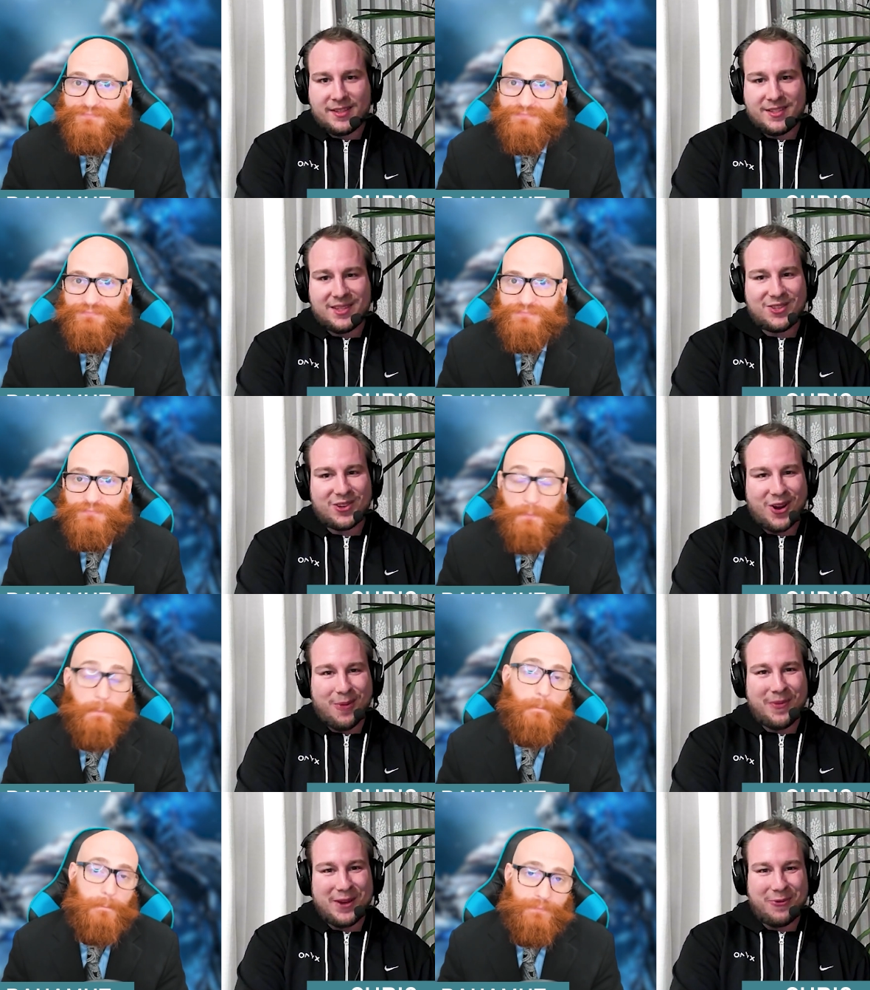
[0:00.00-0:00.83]
Speaker 1: So mm. I
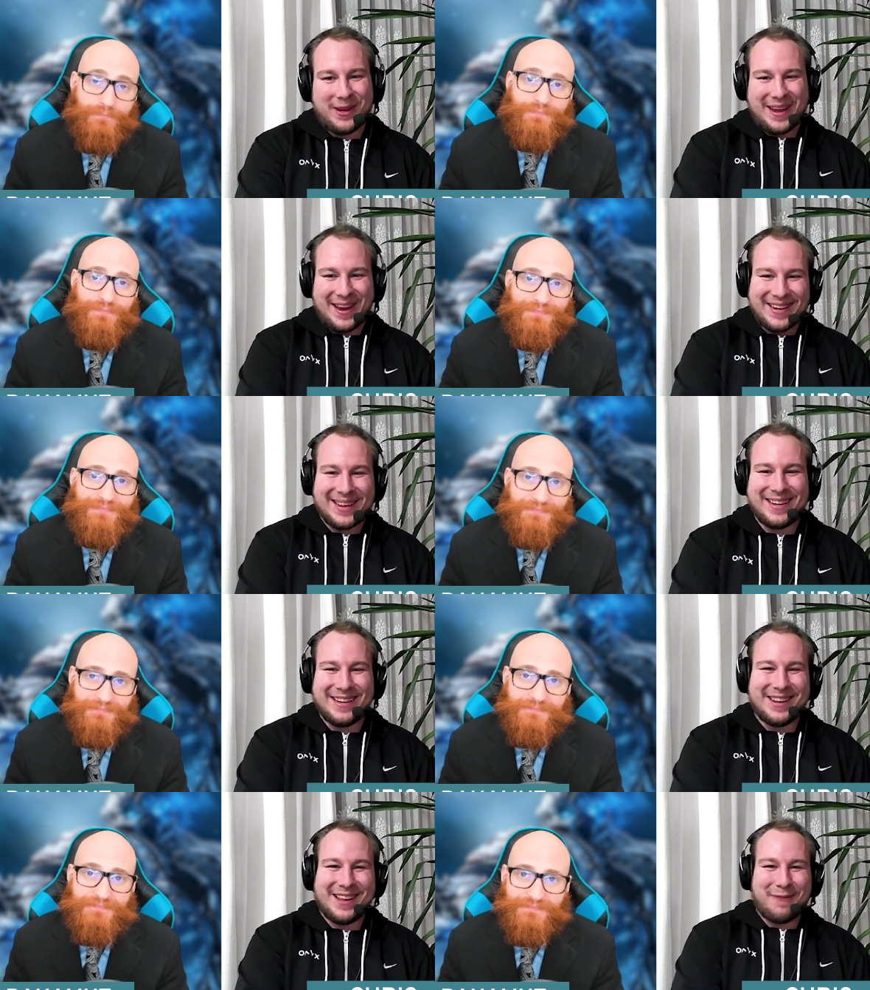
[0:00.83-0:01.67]
hope that we can get a
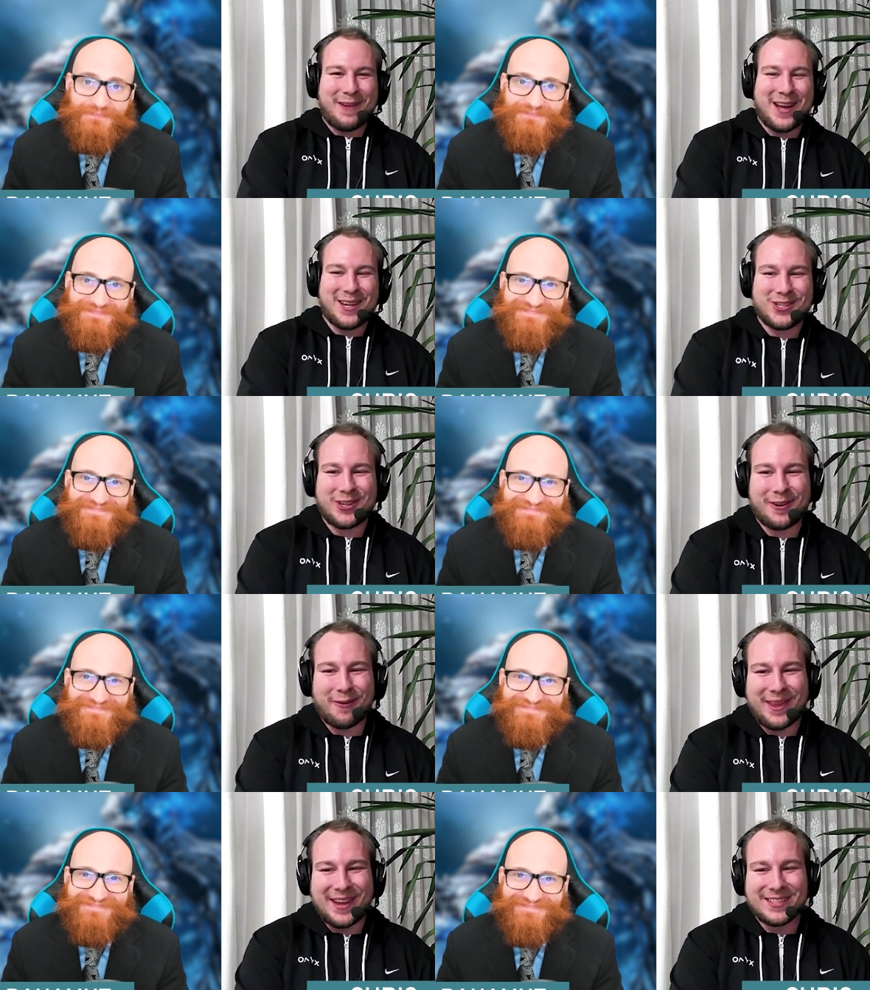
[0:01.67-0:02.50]
little advantage out of
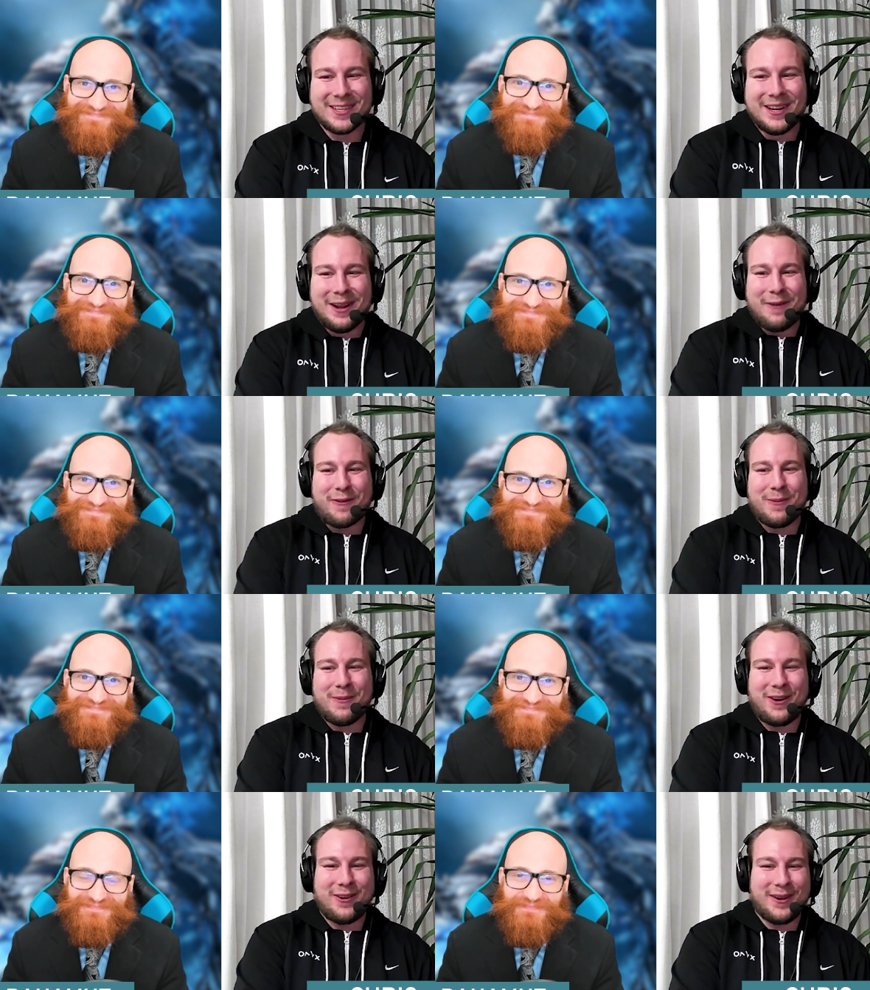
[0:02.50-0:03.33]
that from
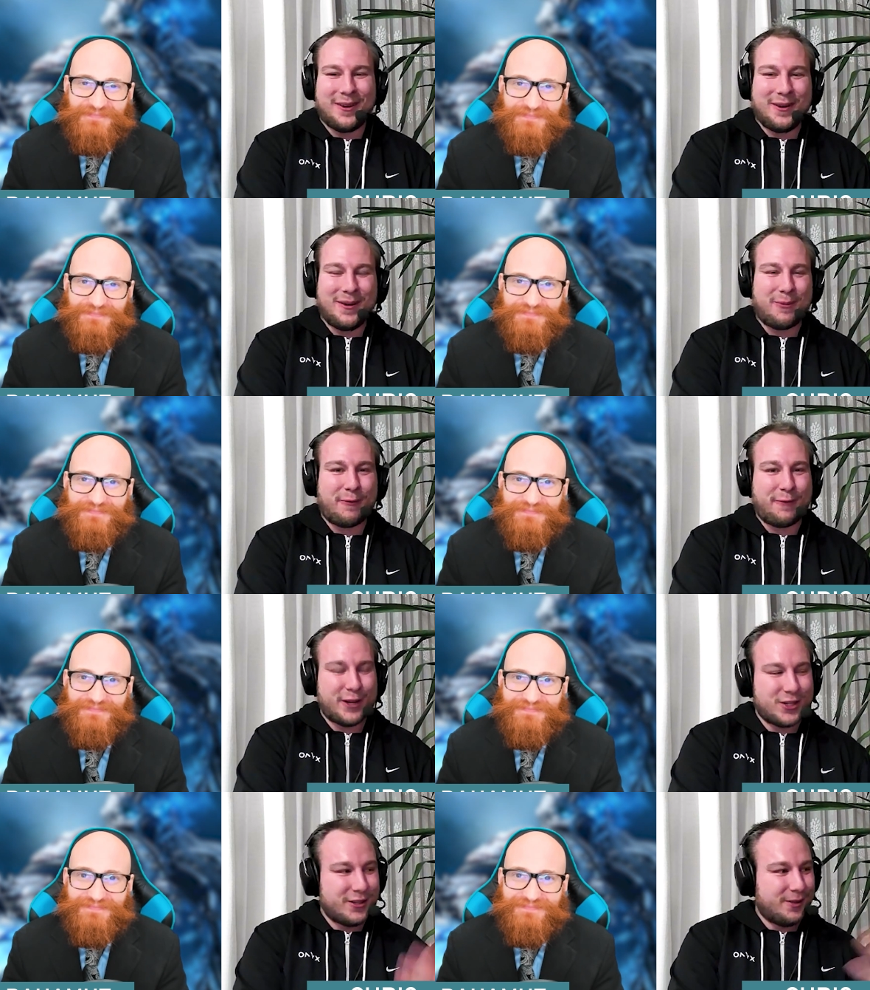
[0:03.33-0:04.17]
our uh,
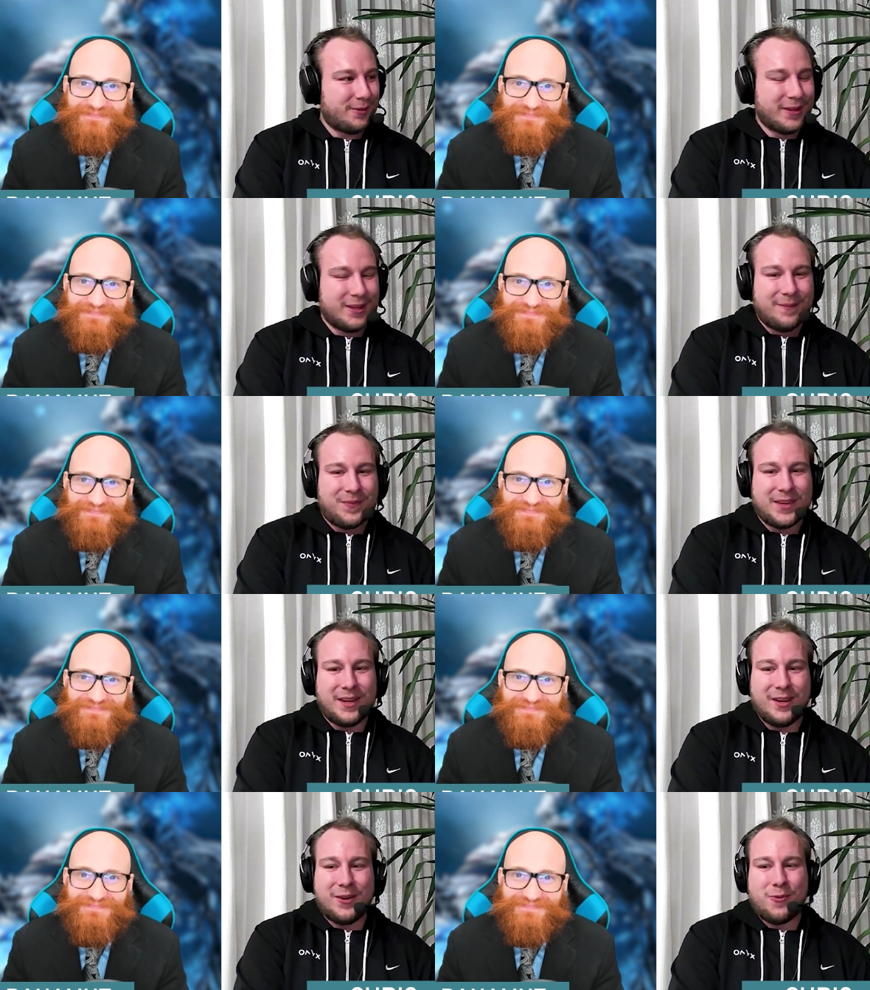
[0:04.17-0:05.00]
professional
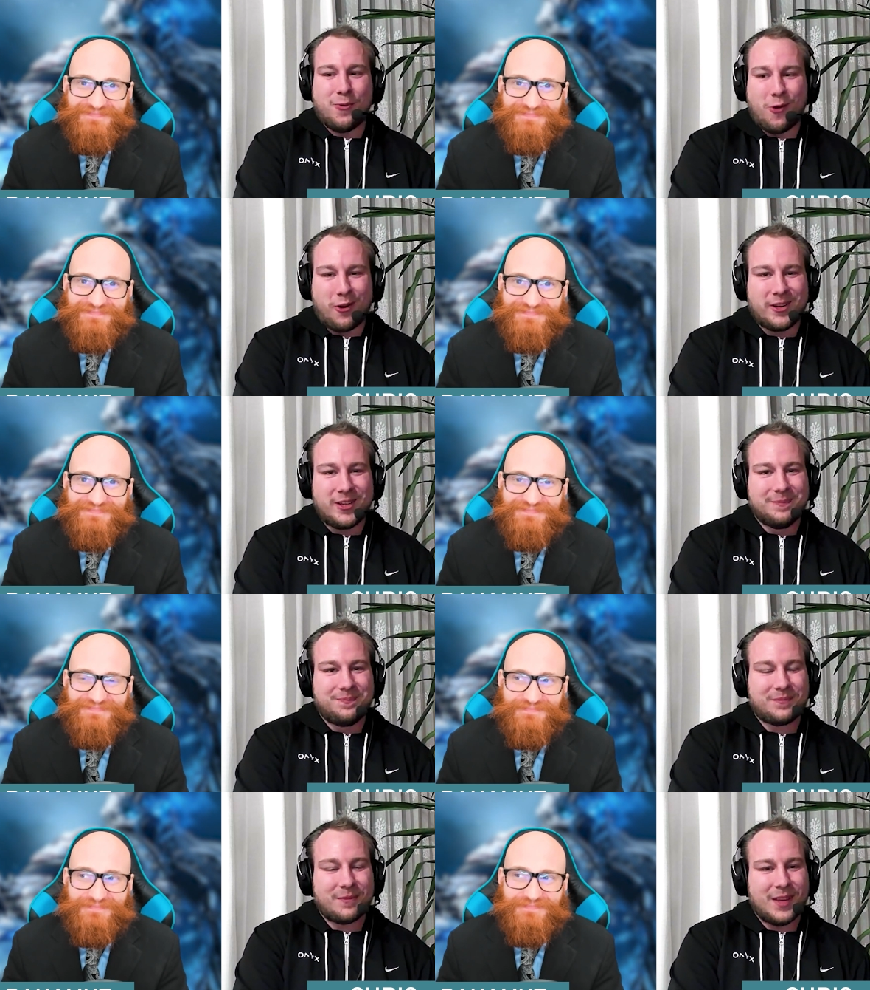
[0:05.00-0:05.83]
uh, work.
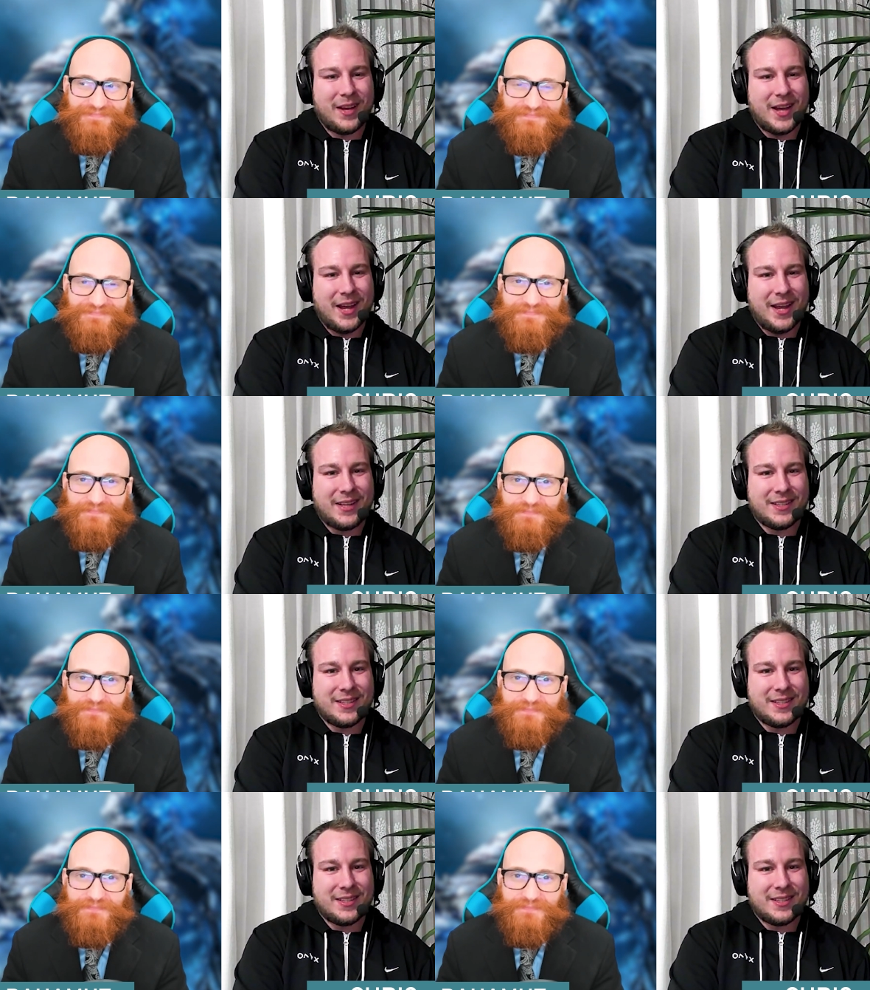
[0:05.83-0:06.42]
And